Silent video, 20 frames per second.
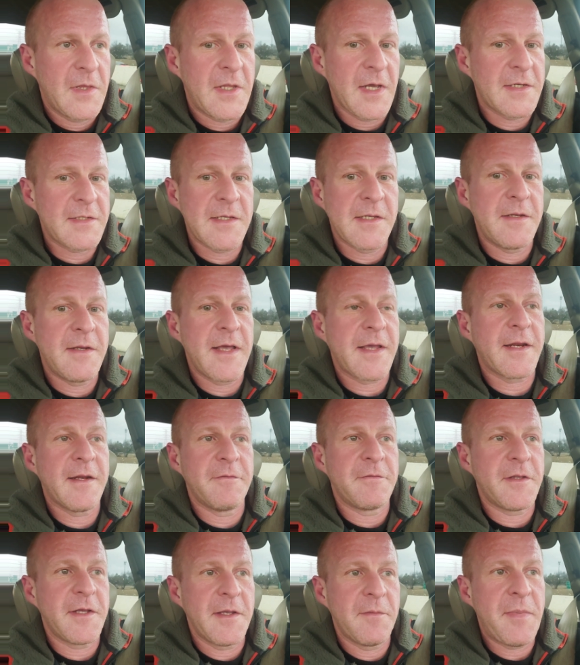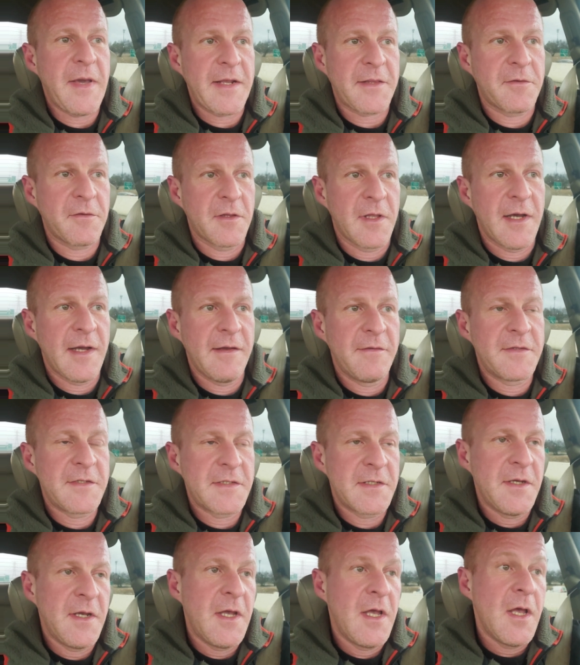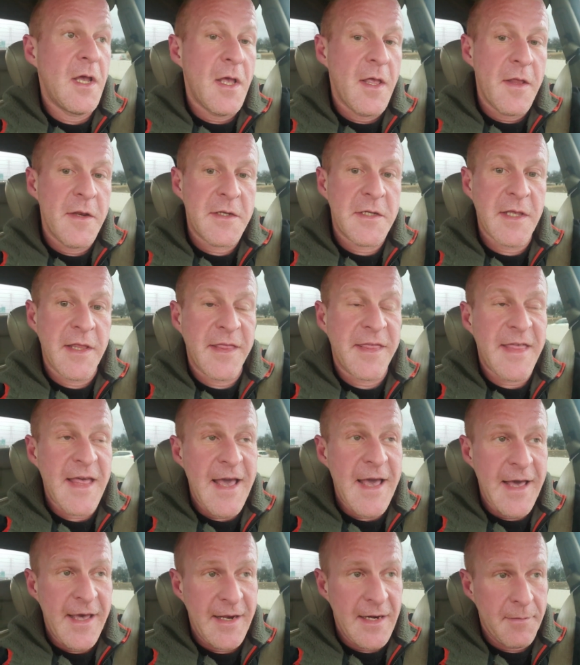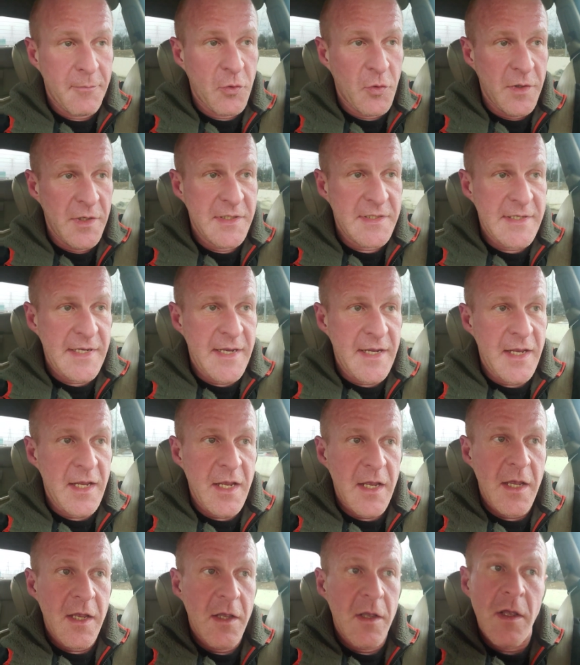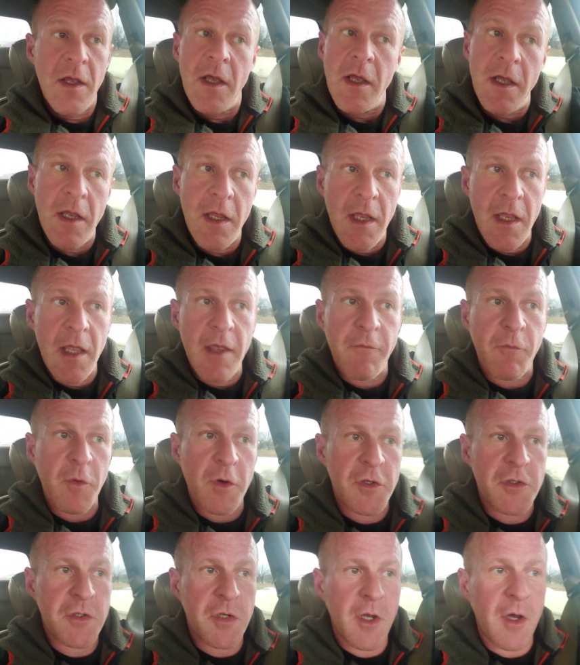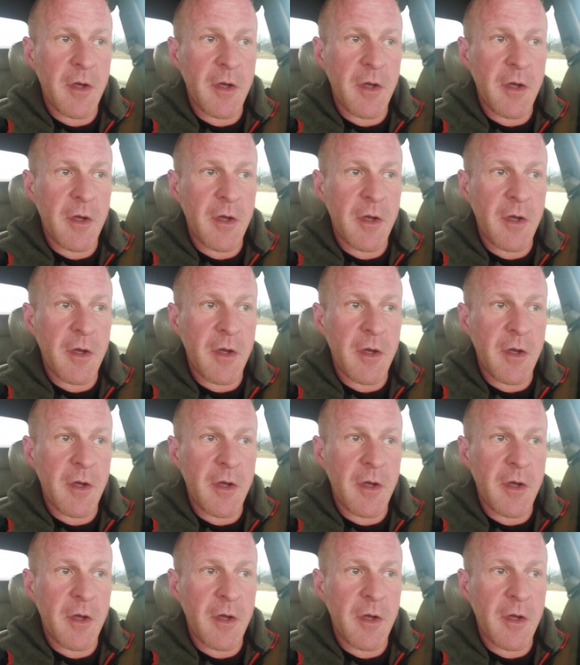doesn't negatively impact their lives. To that, I'm going to say, if we're